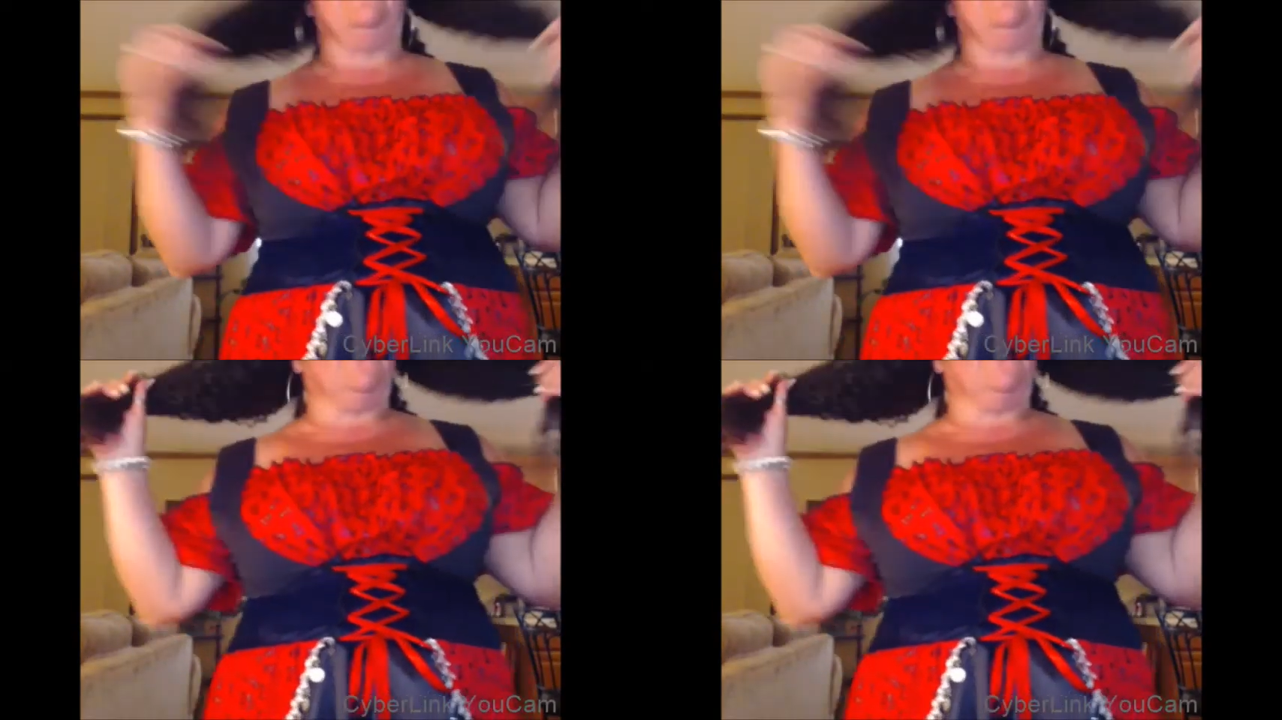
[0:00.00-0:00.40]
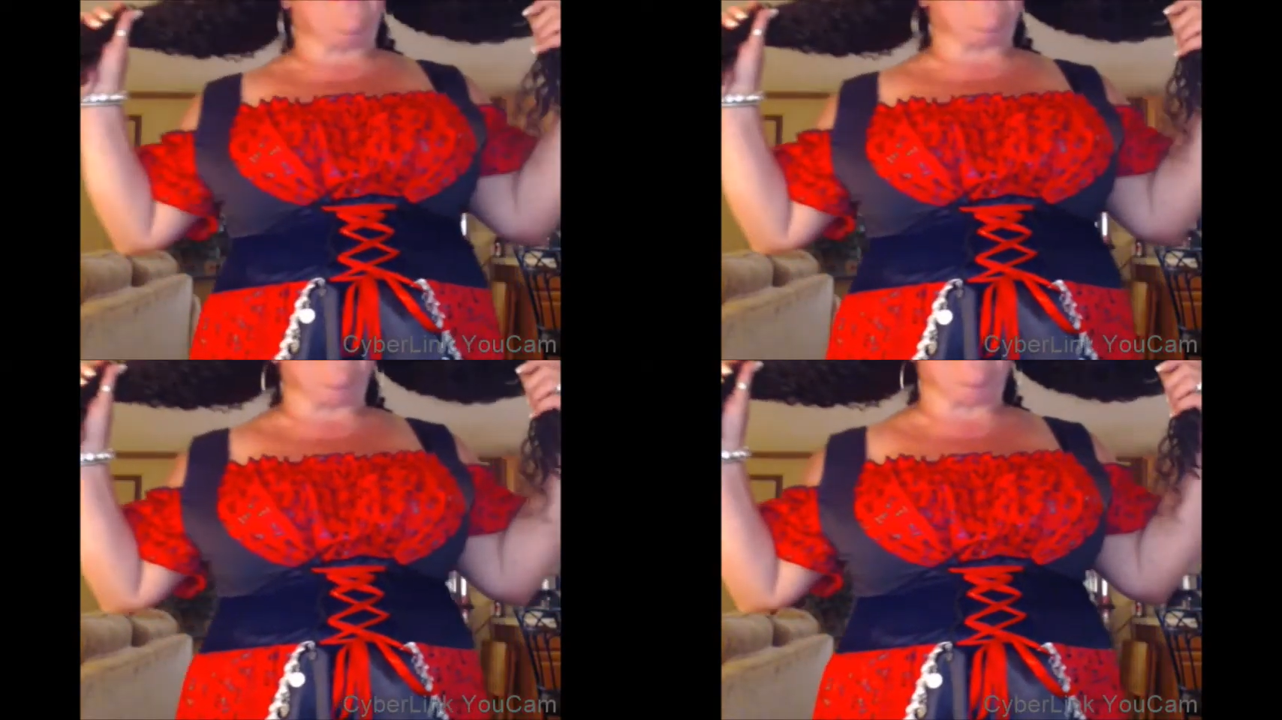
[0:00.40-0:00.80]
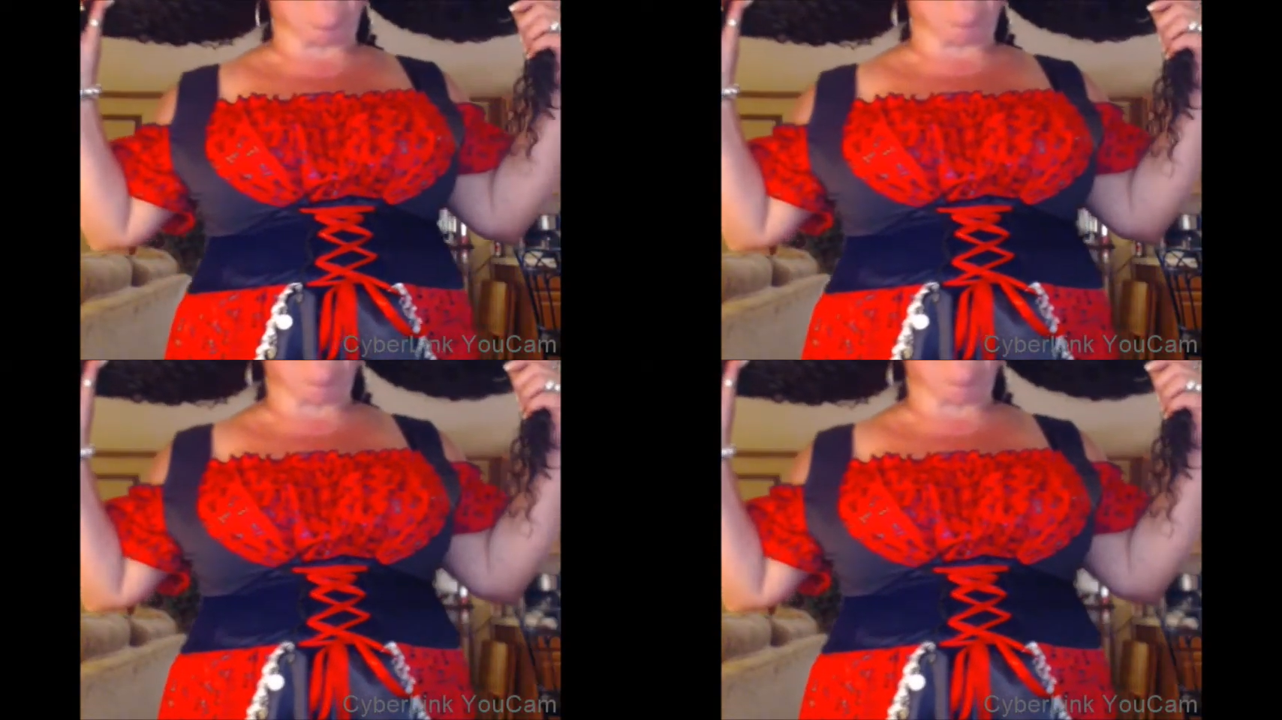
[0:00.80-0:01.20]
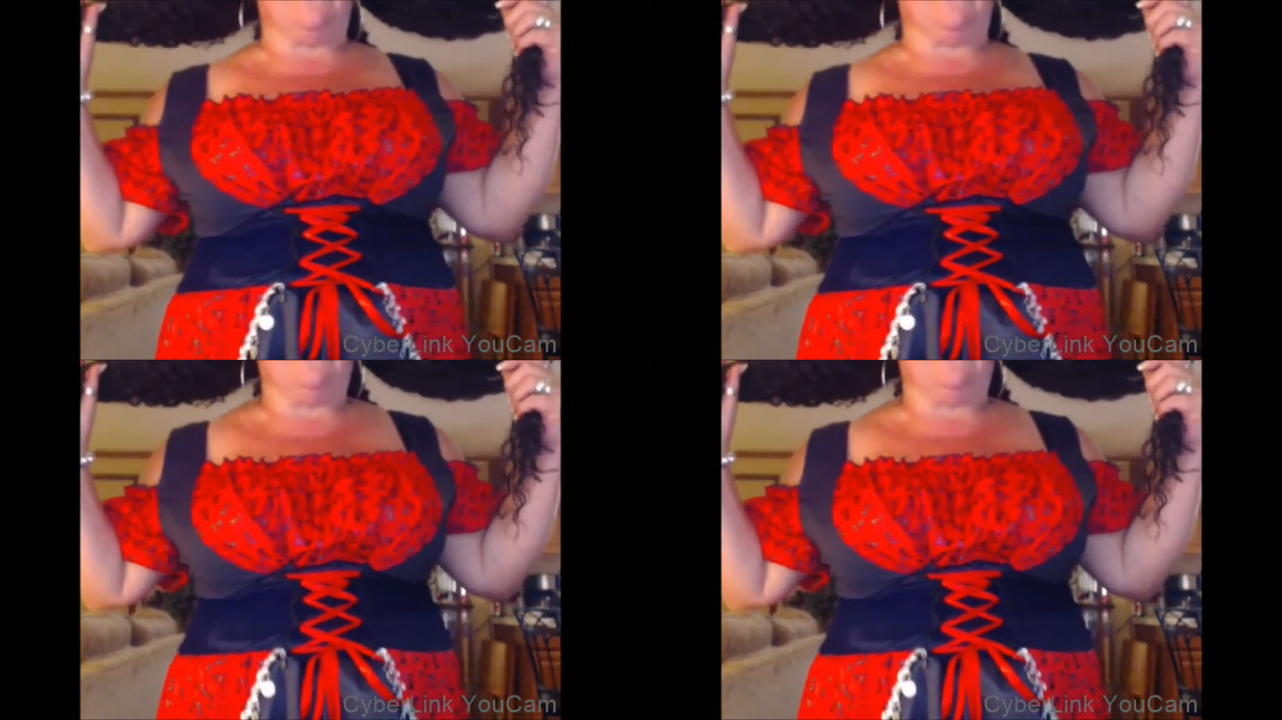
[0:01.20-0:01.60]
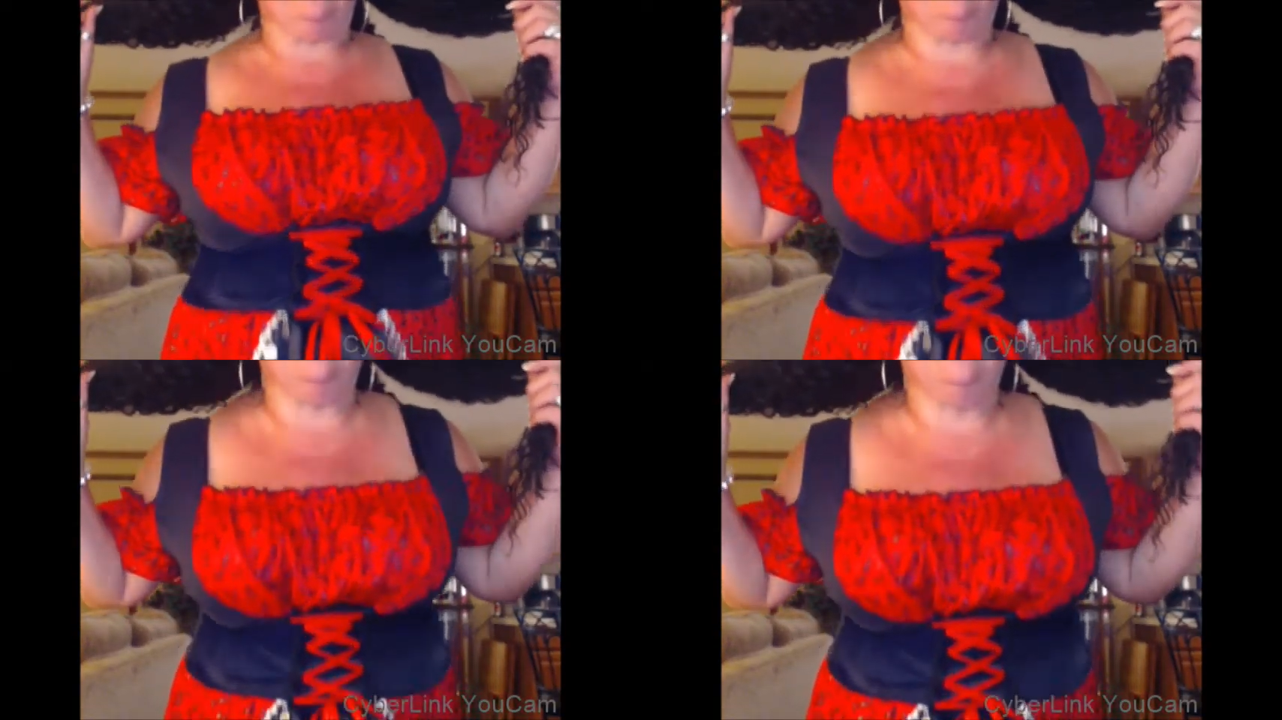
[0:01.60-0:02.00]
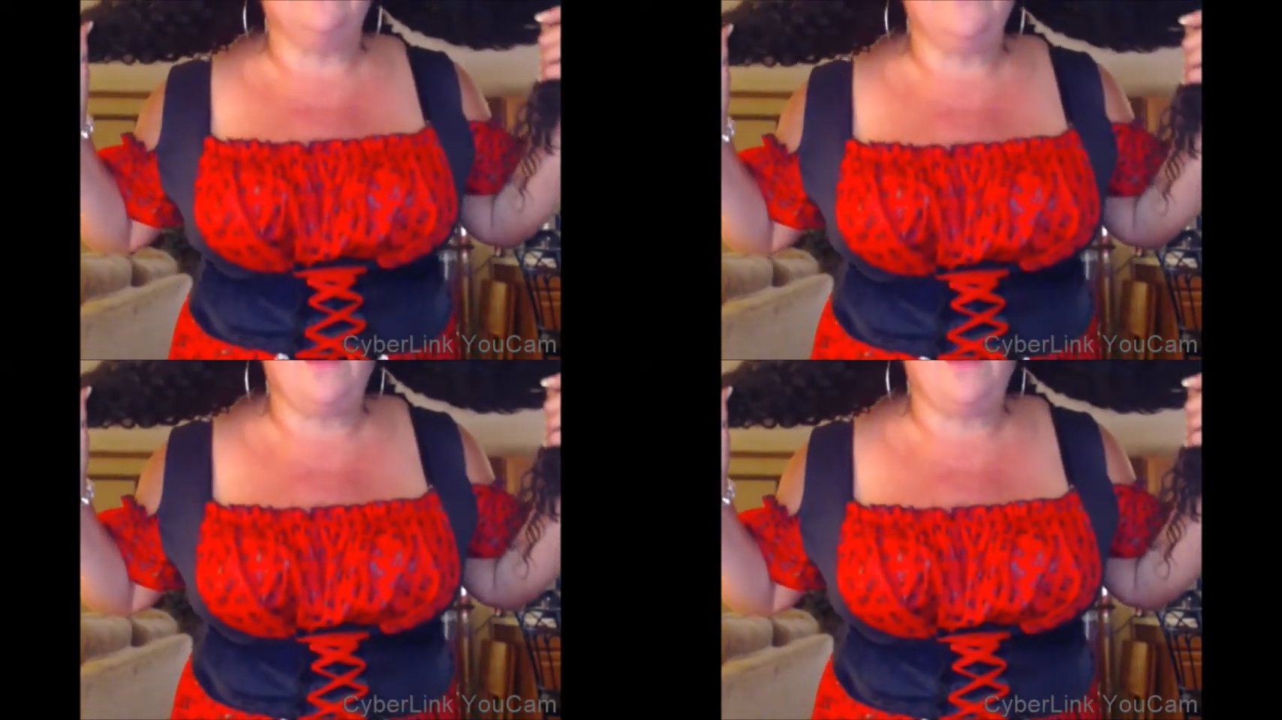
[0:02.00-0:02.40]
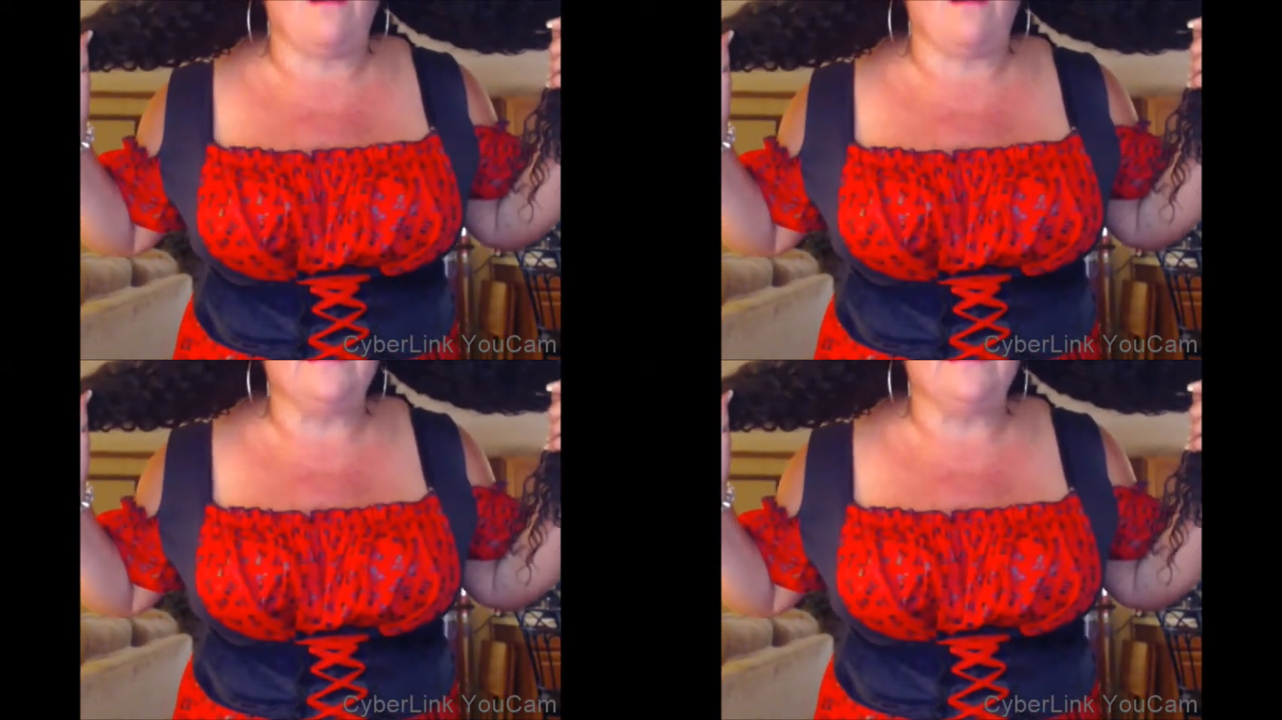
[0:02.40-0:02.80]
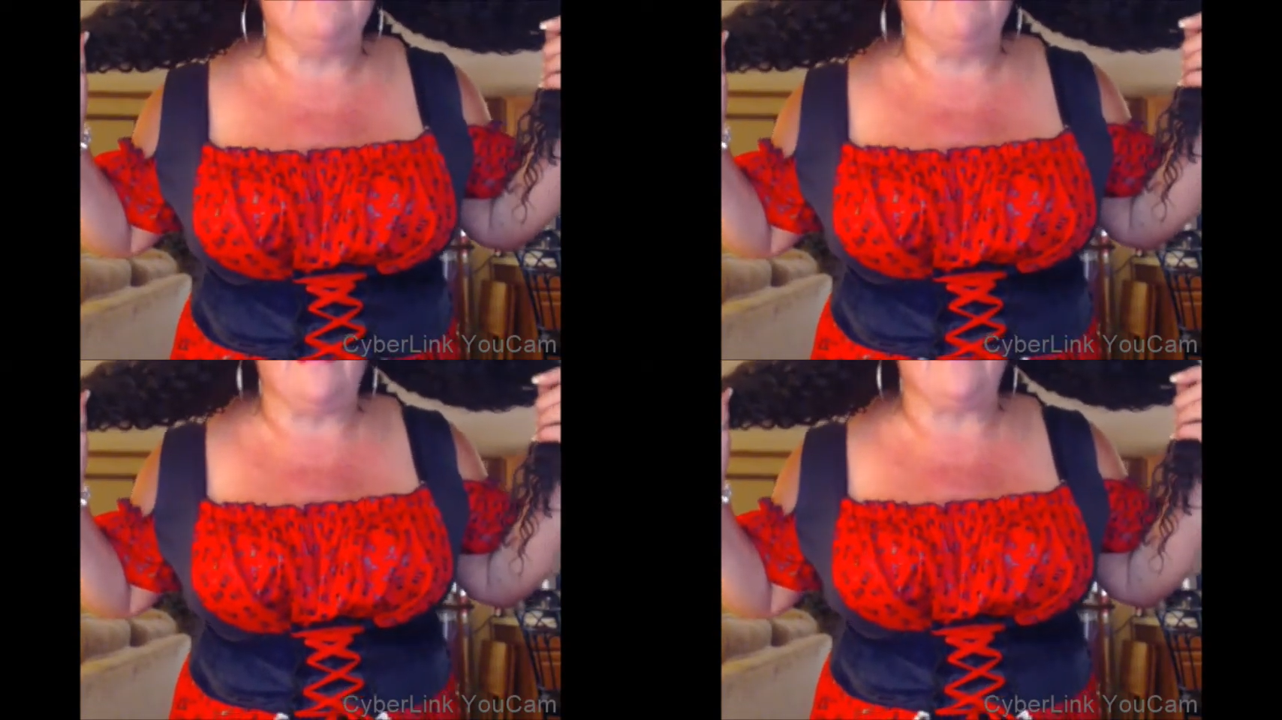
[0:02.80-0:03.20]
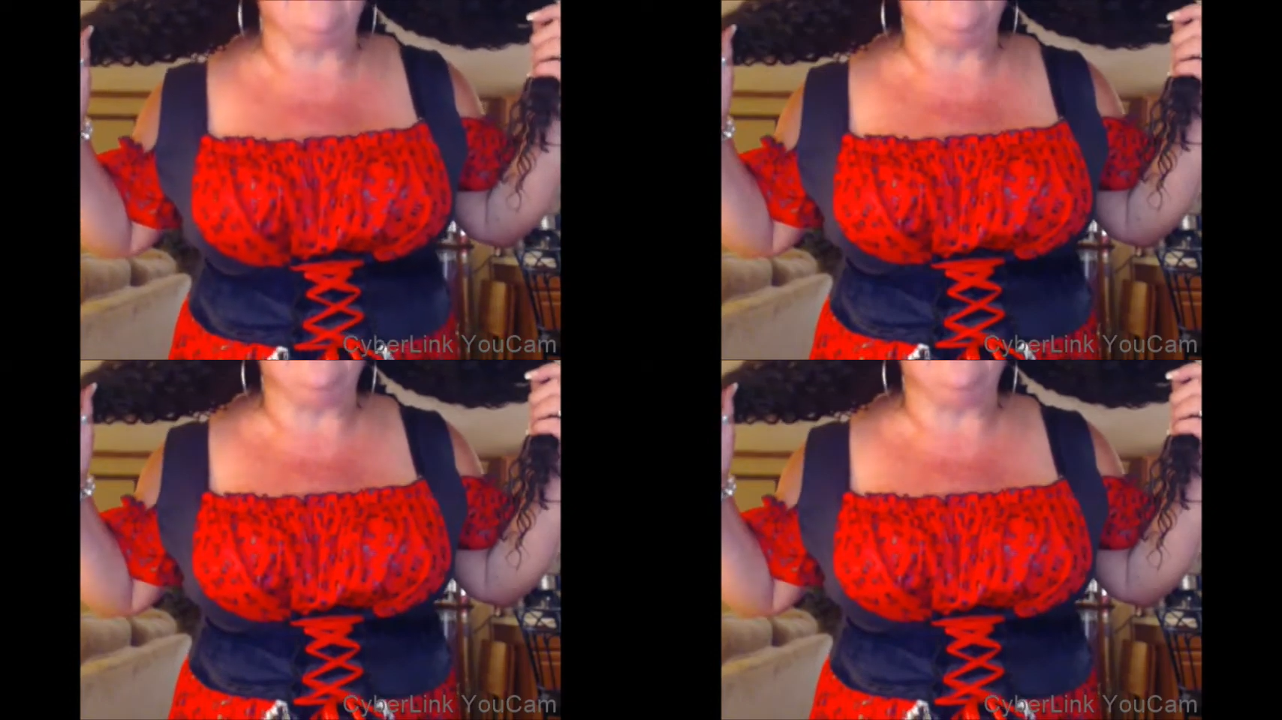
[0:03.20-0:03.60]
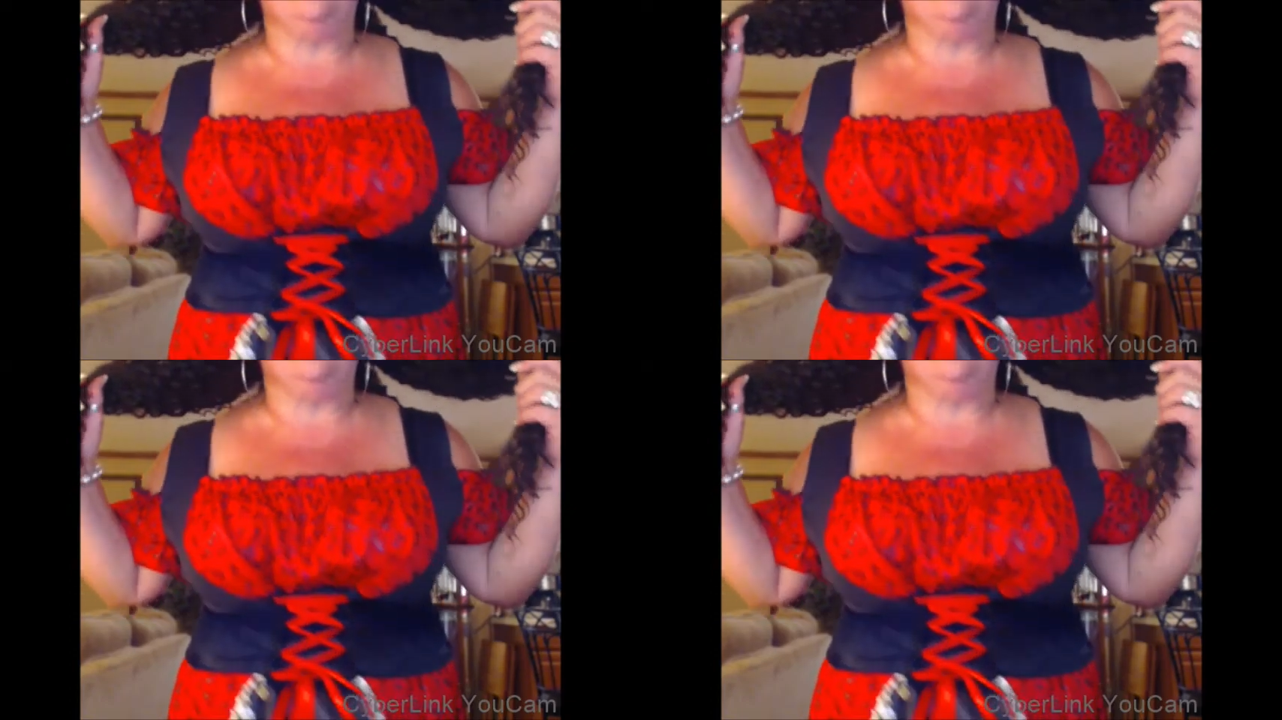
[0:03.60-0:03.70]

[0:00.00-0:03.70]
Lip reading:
(no speaker visible)